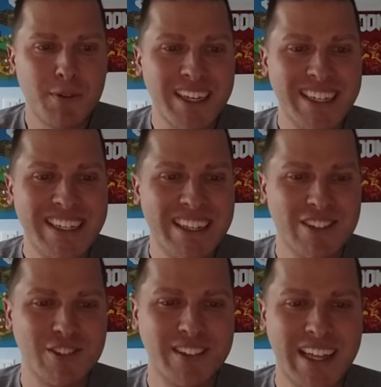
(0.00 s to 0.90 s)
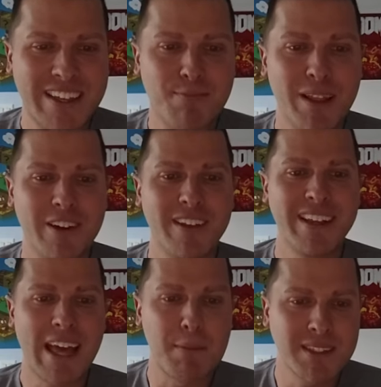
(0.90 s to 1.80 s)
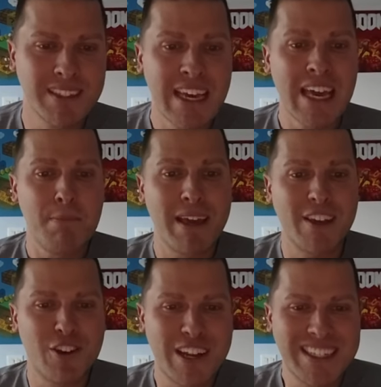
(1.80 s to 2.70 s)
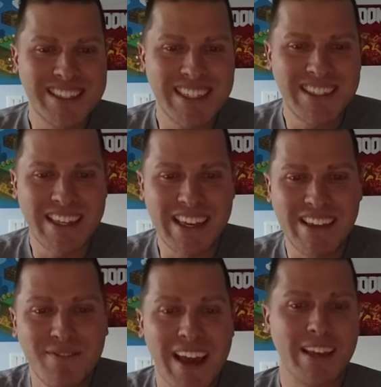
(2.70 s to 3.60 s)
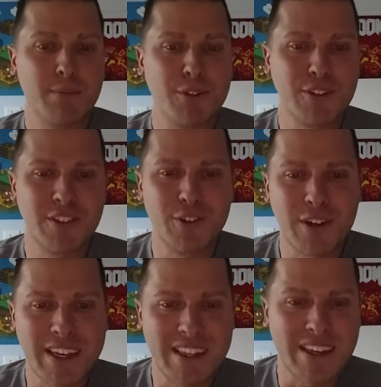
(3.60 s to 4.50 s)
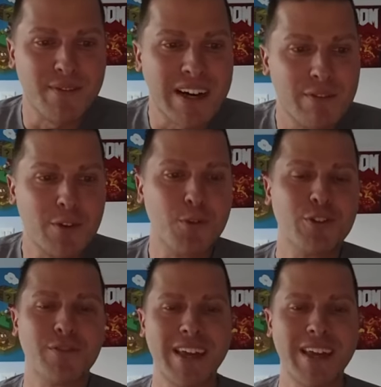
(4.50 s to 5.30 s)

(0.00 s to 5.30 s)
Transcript: with a keen understanding of player dynamics, making her insights invaluable to the evolving world of